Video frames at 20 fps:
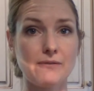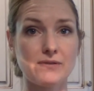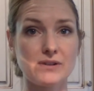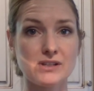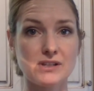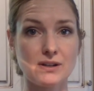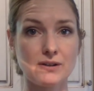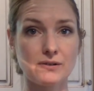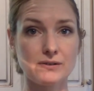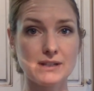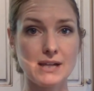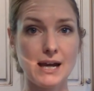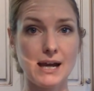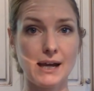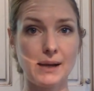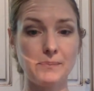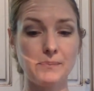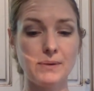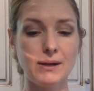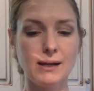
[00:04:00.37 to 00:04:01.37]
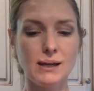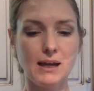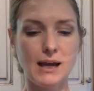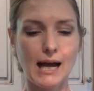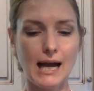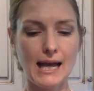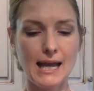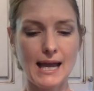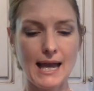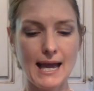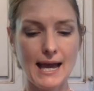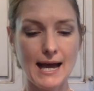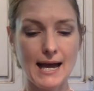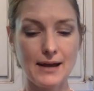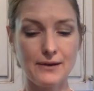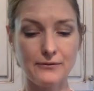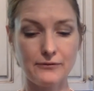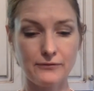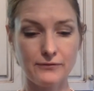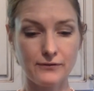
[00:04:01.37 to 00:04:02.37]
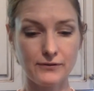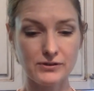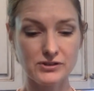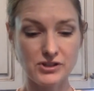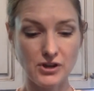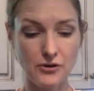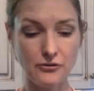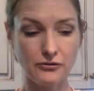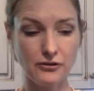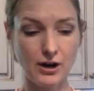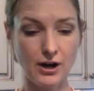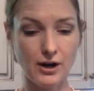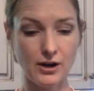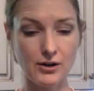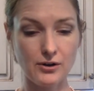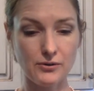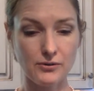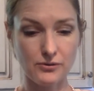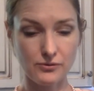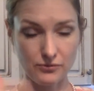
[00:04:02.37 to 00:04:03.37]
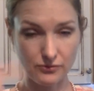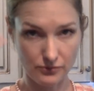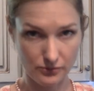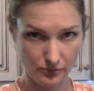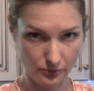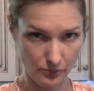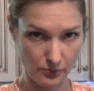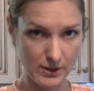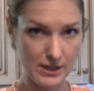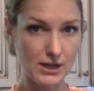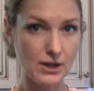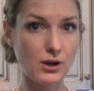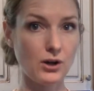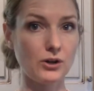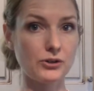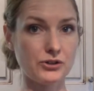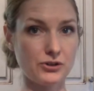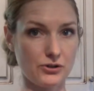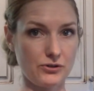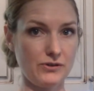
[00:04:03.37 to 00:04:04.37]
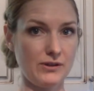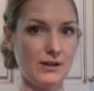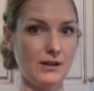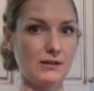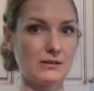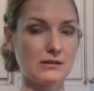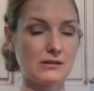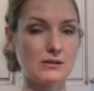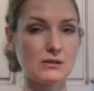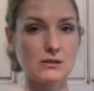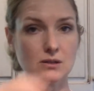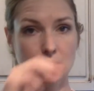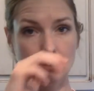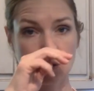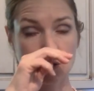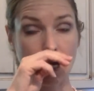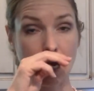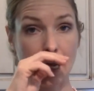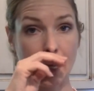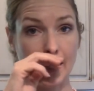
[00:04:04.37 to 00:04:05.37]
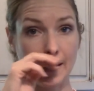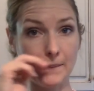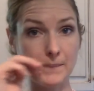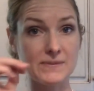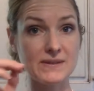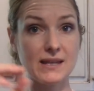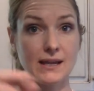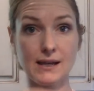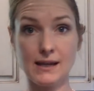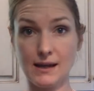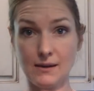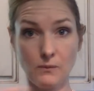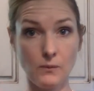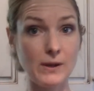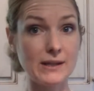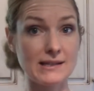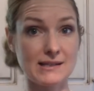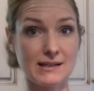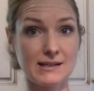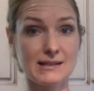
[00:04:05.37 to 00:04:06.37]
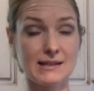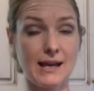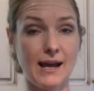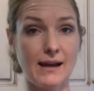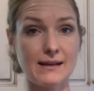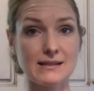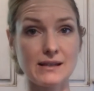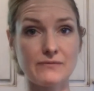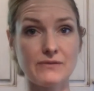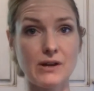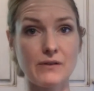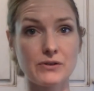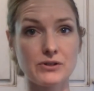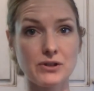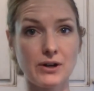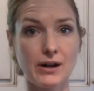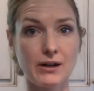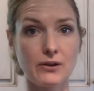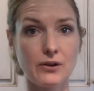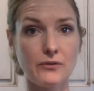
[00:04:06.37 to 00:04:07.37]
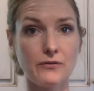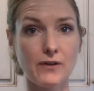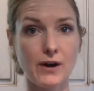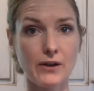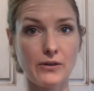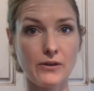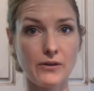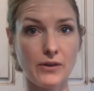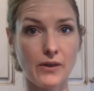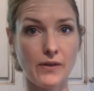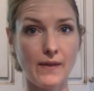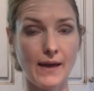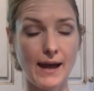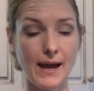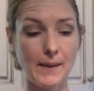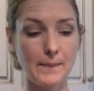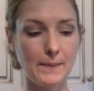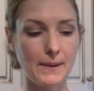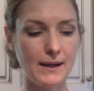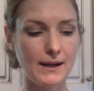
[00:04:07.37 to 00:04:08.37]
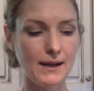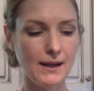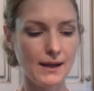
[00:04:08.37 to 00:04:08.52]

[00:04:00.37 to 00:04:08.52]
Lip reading: single time. I have so far recultured this 2 times with success. I've never tried to go farther than that, but